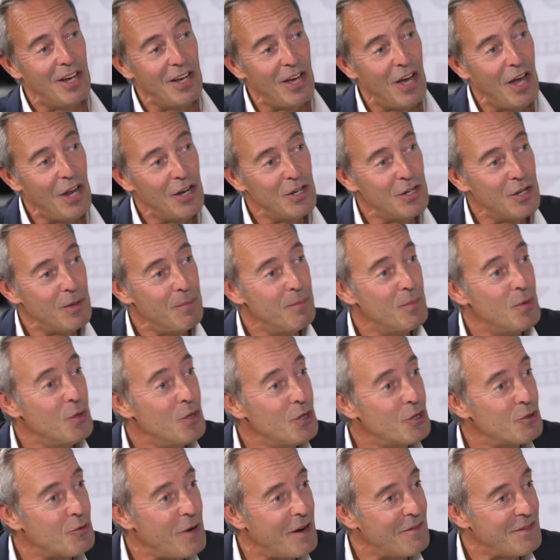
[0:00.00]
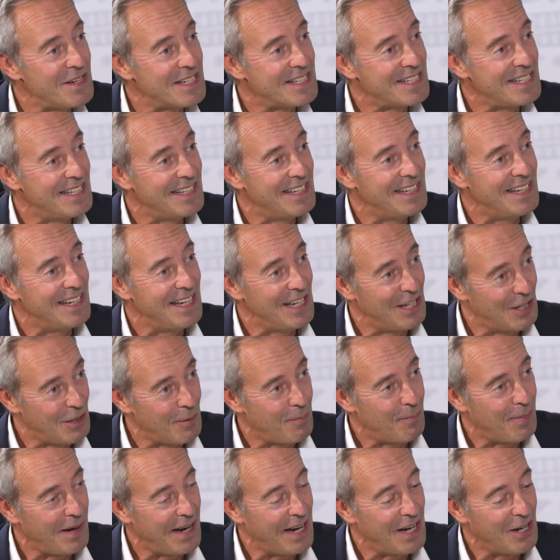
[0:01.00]
and the moon gravity in the
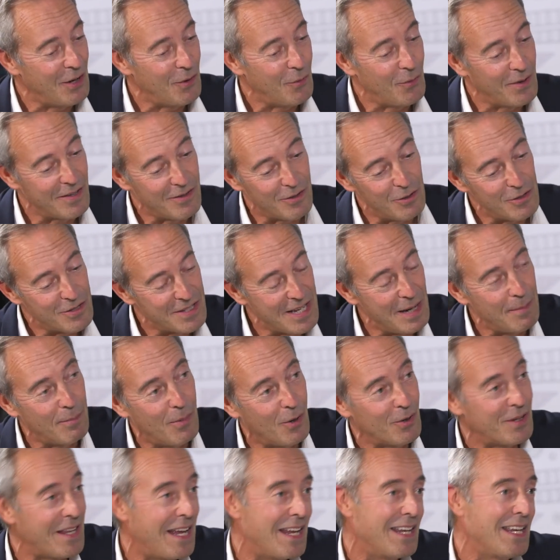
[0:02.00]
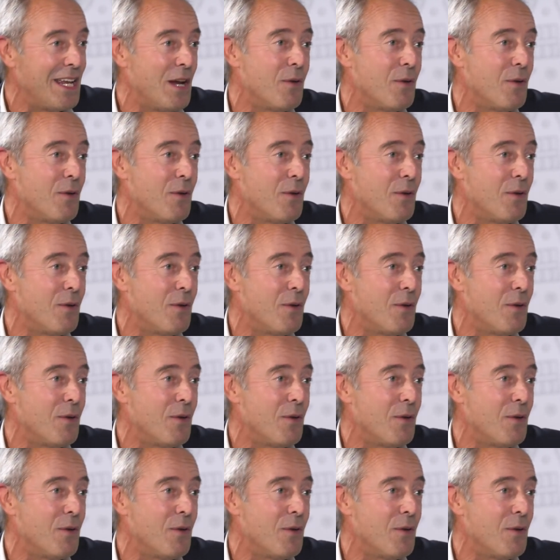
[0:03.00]
plane with Usain Bolt and he